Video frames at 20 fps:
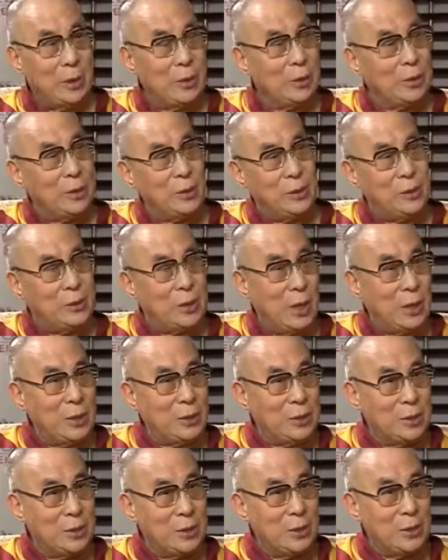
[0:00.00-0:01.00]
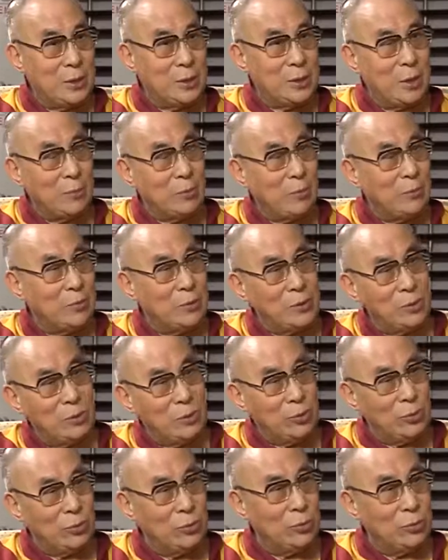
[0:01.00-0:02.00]
and criticize, sometimes
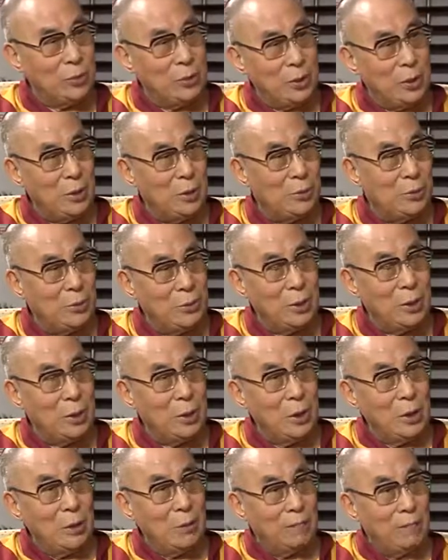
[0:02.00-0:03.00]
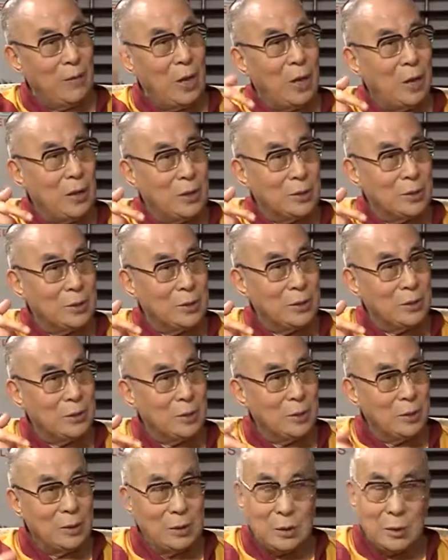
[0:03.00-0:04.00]
use, including violence,
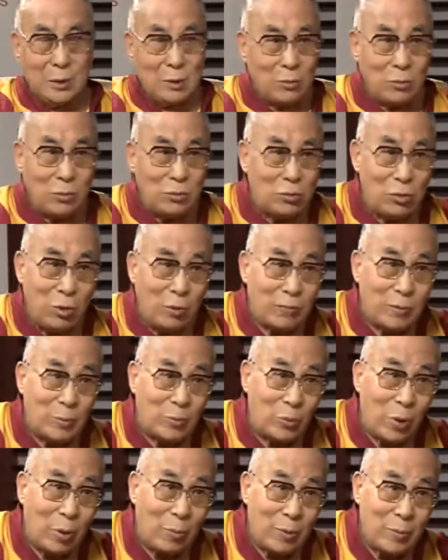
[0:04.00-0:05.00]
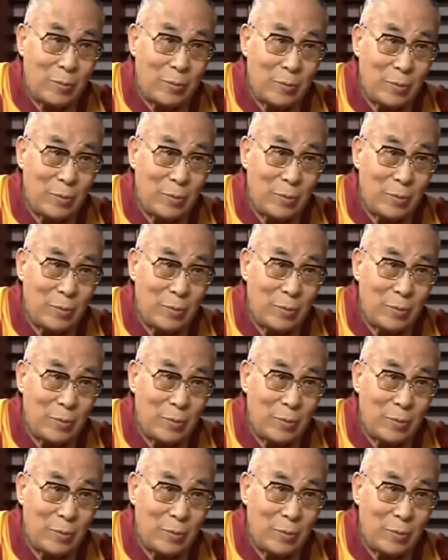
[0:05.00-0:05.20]
won't solve the problem.